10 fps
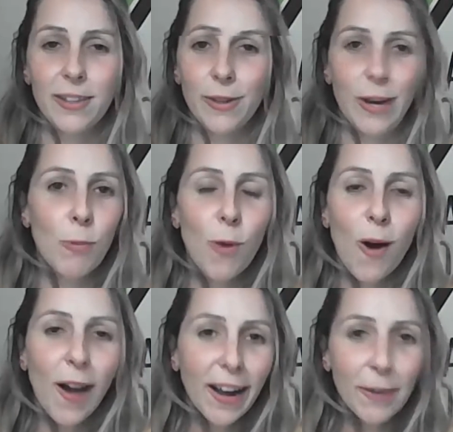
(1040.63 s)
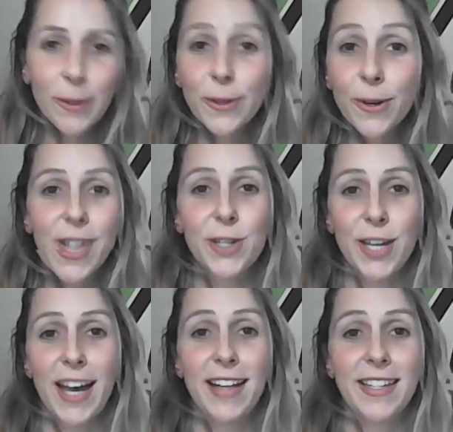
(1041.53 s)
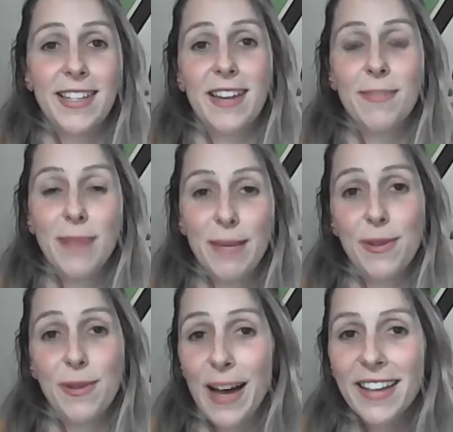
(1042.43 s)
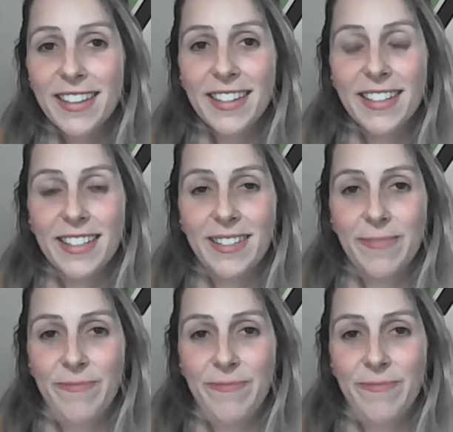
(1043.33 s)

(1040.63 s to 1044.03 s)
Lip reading: why are we not educating young people about this?